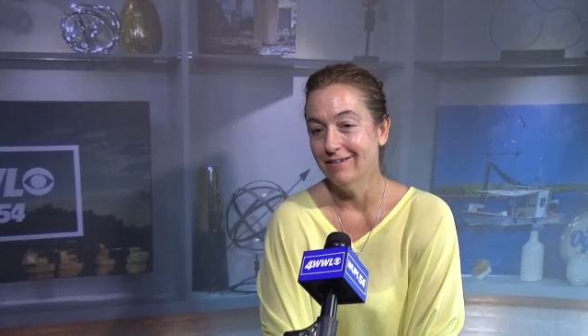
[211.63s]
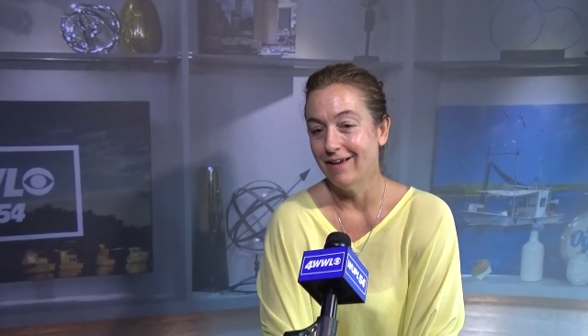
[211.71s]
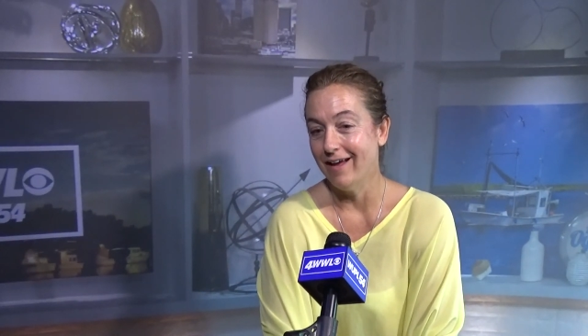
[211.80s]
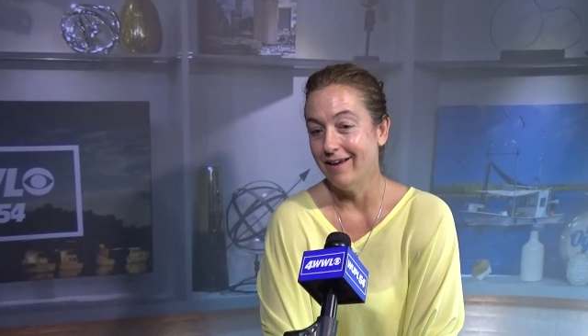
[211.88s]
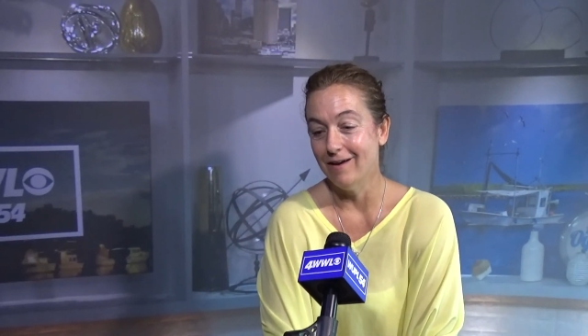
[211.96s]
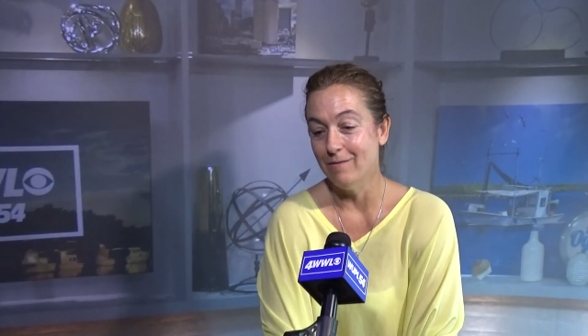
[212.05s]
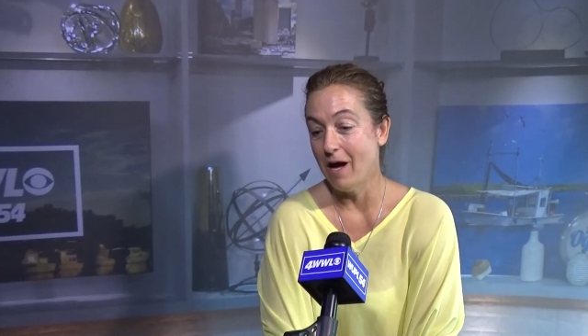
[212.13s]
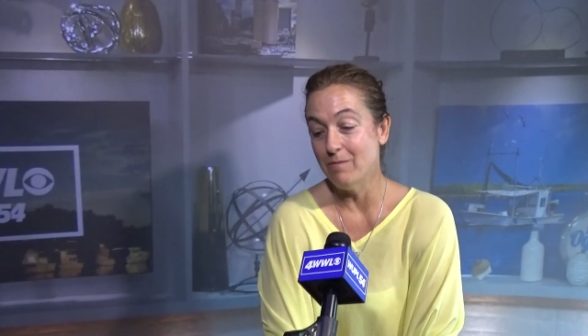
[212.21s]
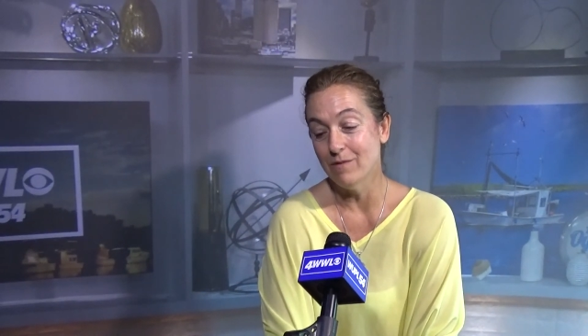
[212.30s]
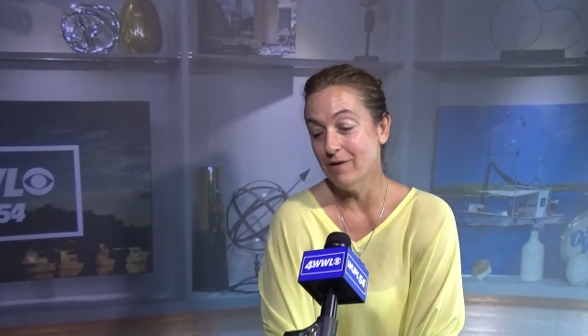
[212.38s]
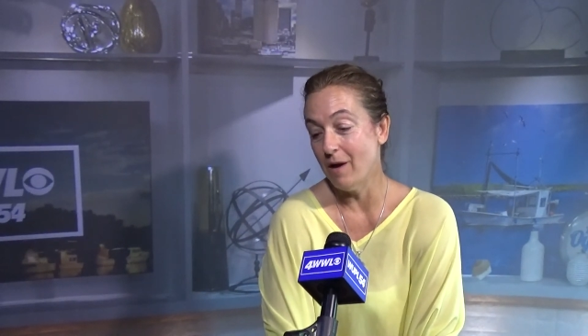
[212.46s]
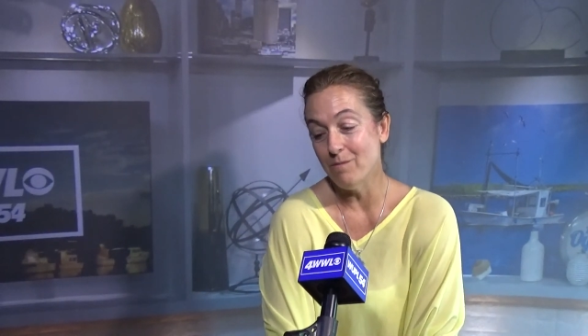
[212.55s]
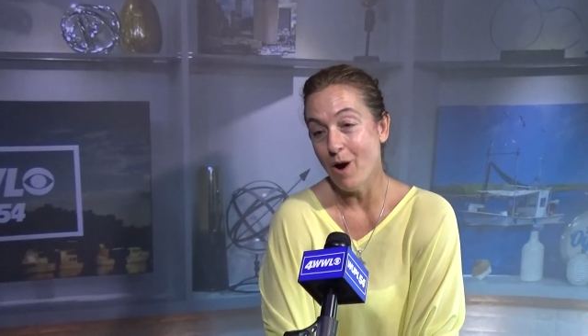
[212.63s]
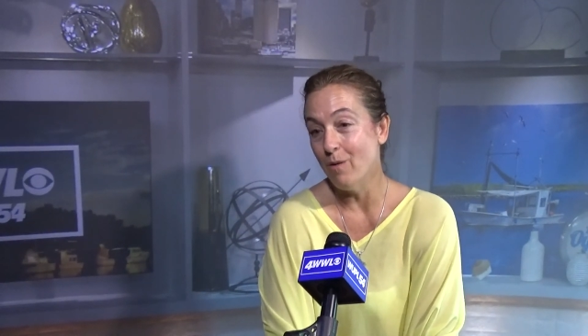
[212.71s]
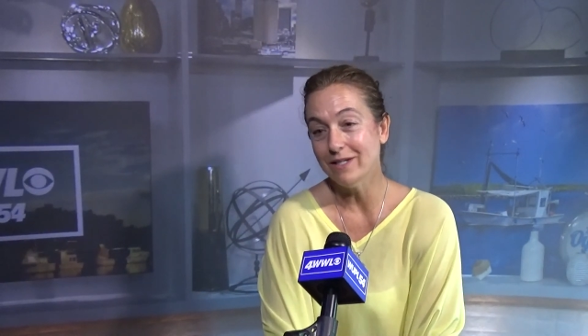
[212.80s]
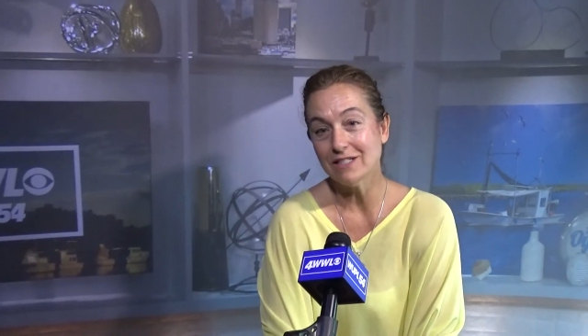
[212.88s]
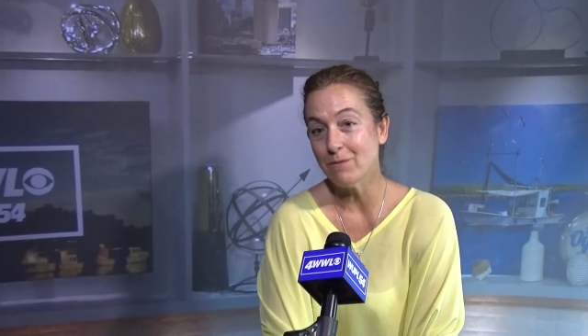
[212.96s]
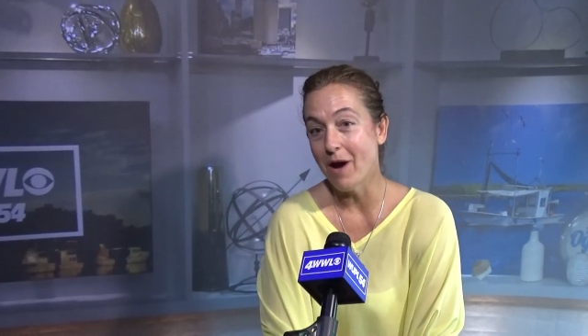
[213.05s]
And I'm
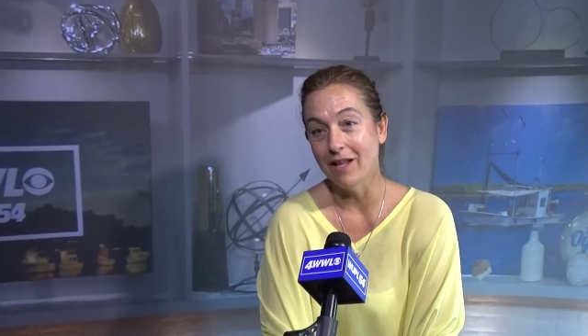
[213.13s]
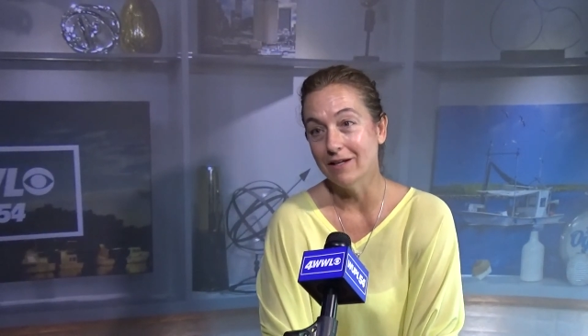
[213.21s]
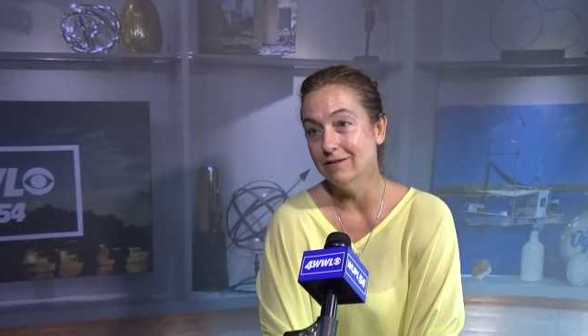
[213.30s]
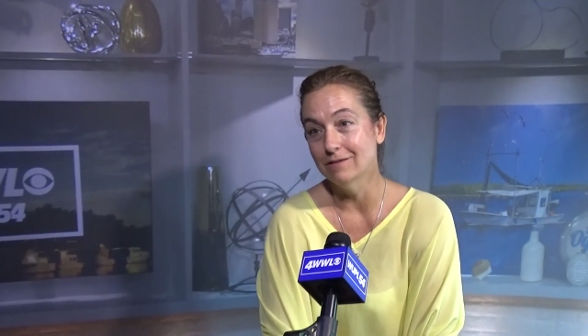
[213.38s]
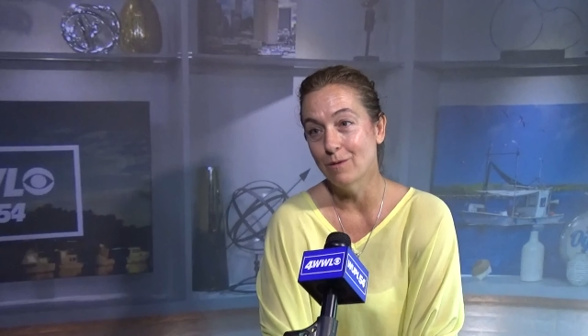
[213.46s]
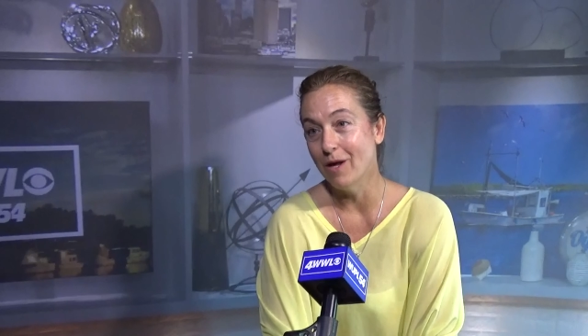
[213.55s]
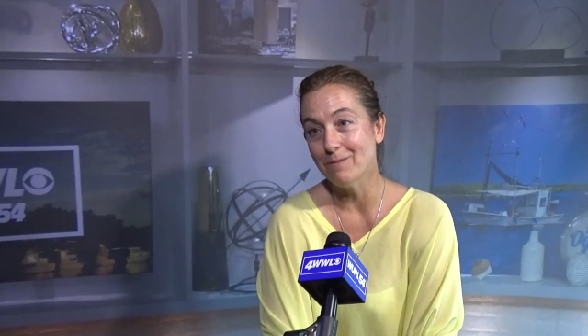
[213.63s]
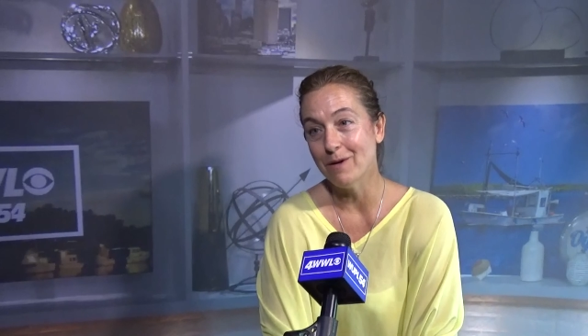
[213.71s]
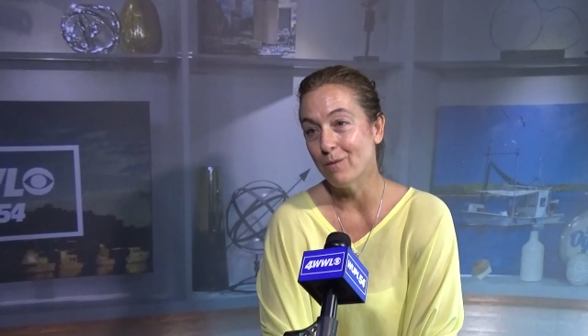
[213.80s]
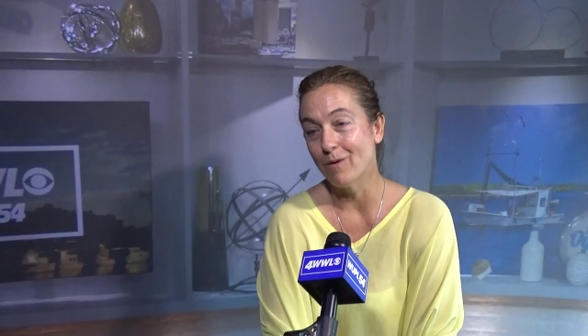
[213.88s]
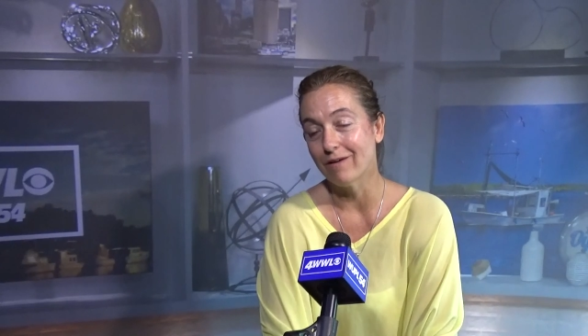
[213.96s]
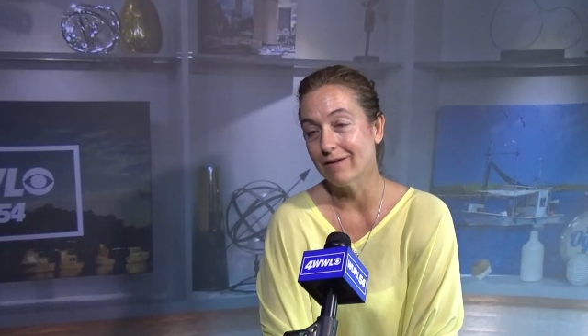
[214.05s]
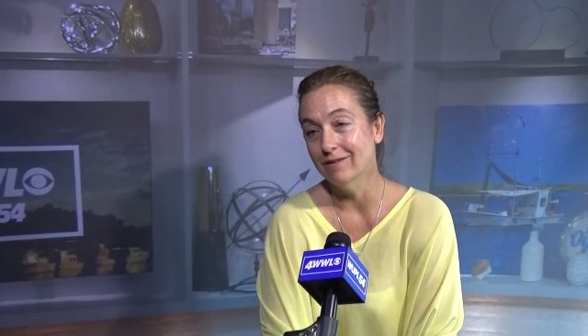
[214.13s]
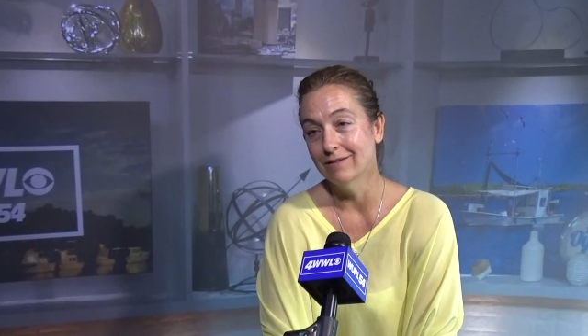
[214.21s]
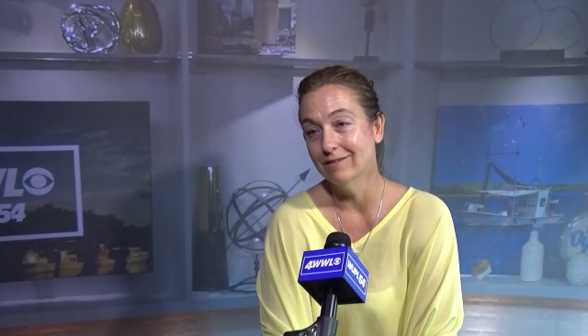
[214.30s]
always smiling while I'm at work.